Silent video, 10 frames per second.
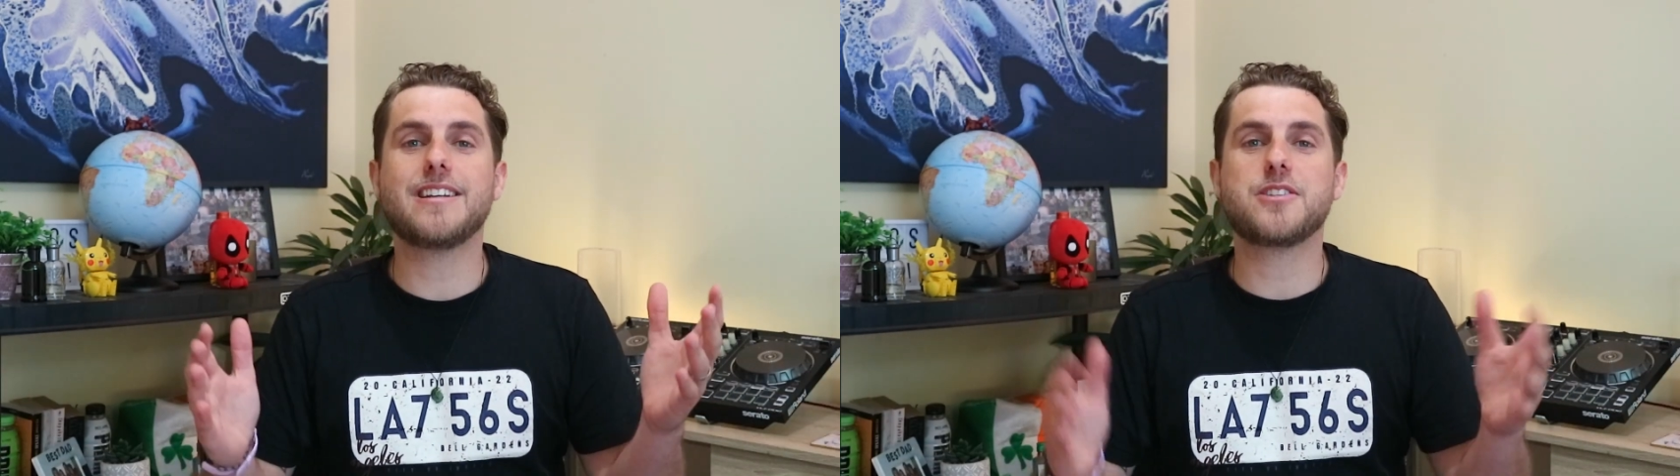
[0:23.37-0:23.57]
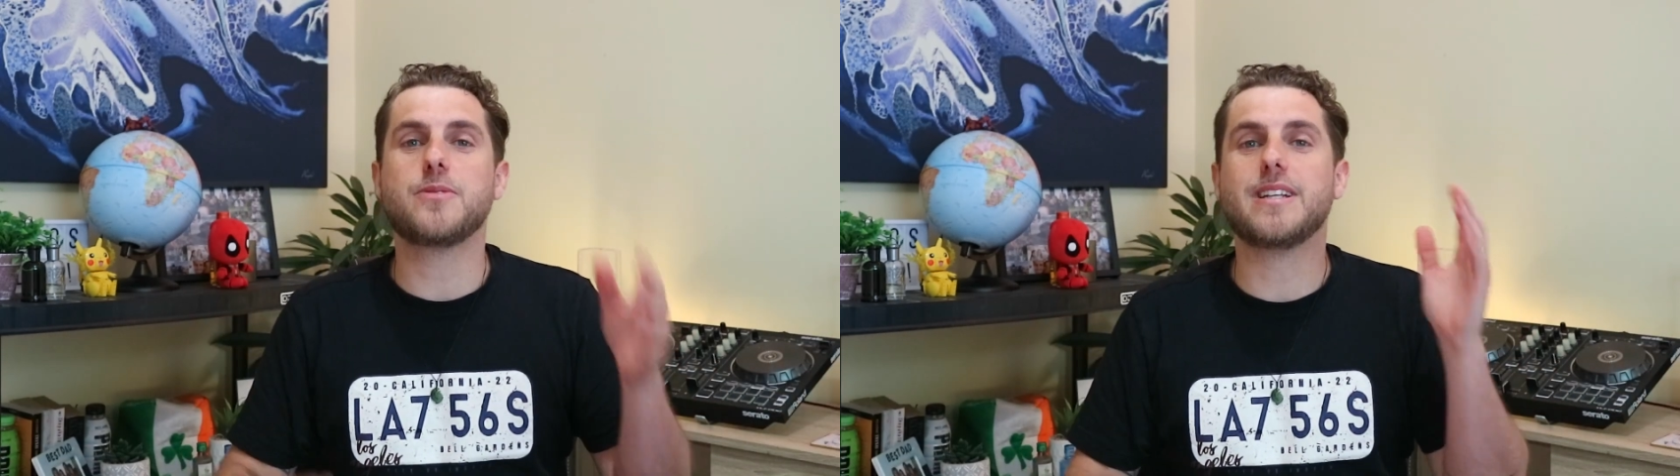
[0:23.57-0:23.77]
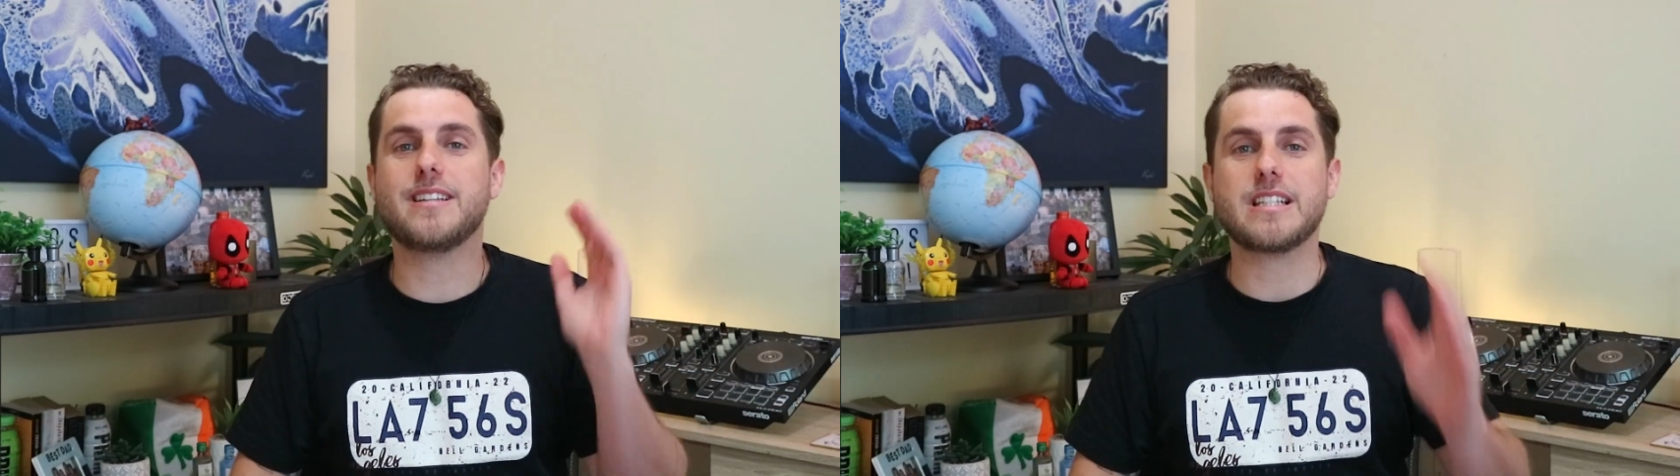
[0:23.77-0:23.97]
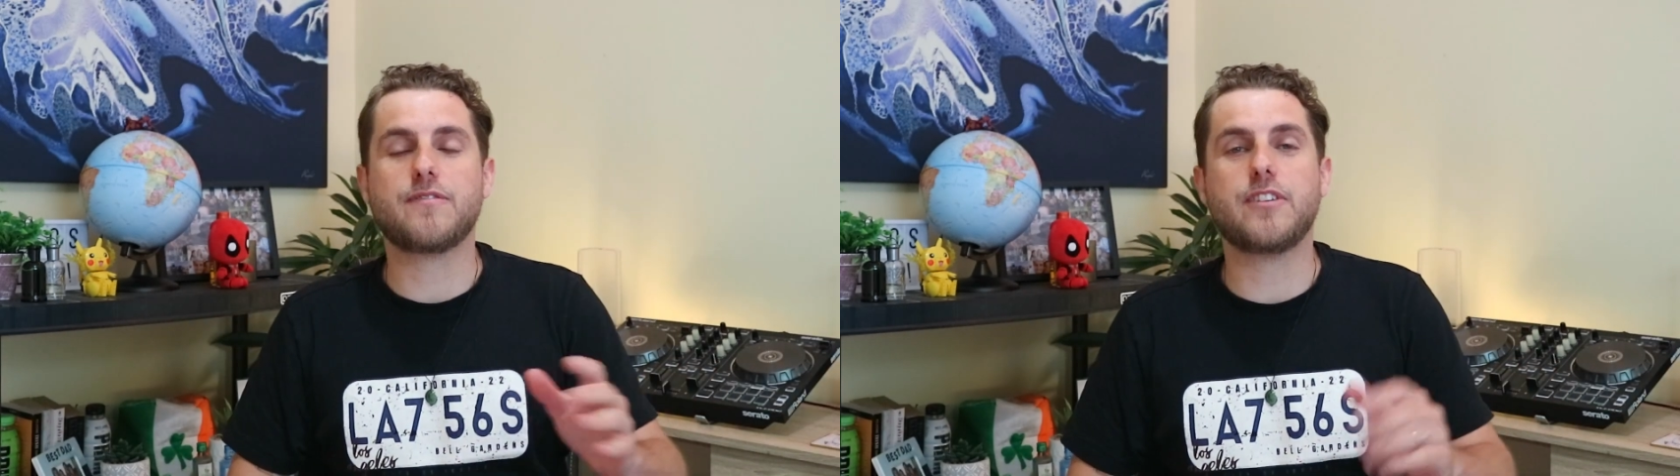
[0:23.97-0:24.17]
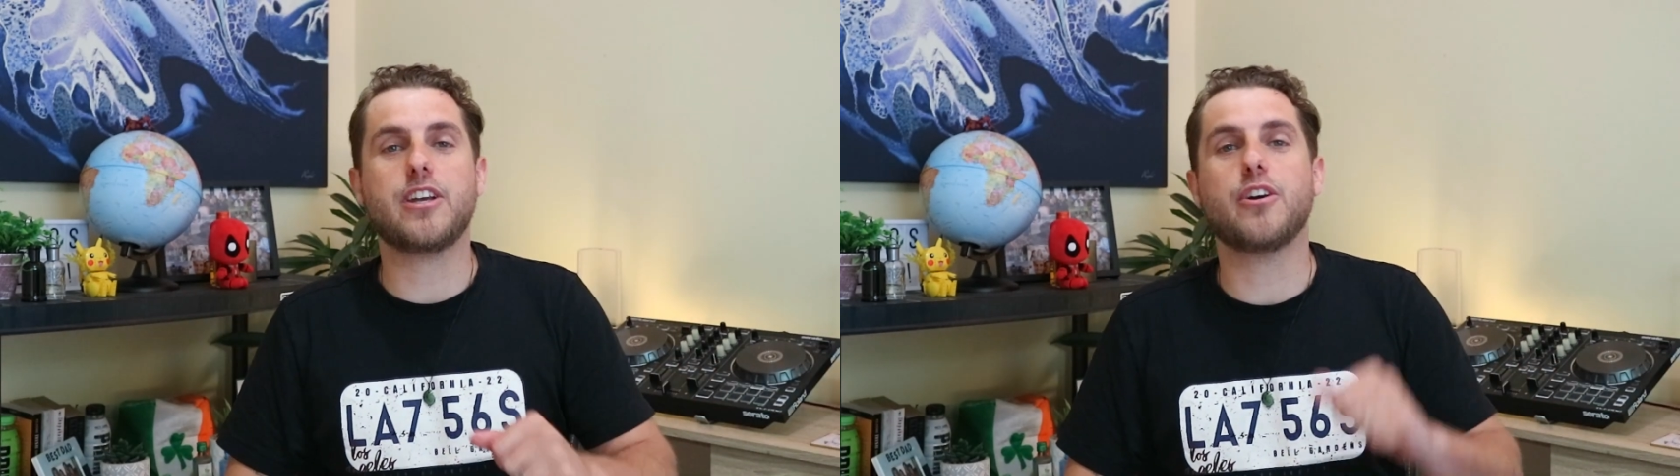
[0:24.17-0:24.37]
into it in this
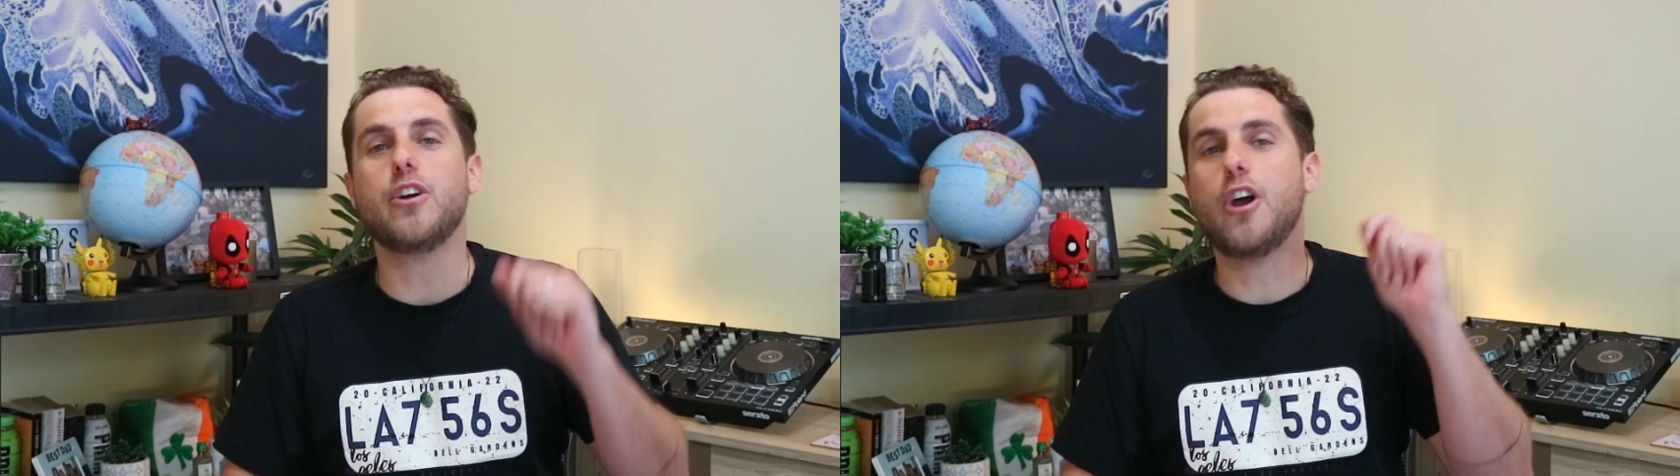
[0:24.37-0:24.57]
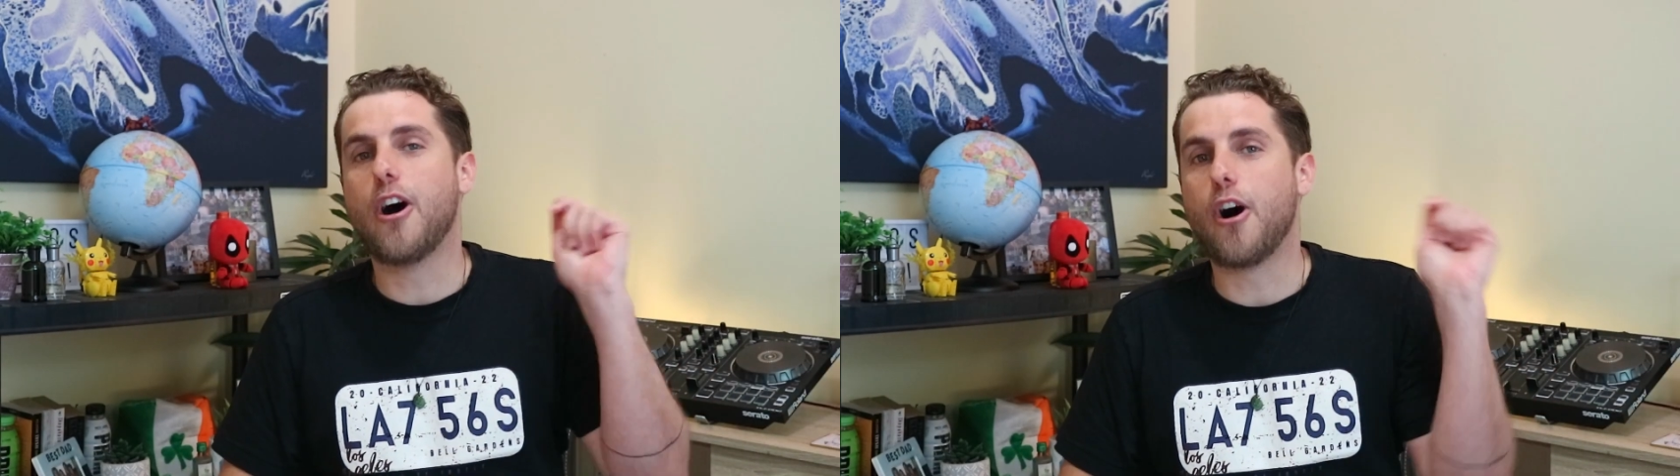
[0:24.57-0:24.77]
video.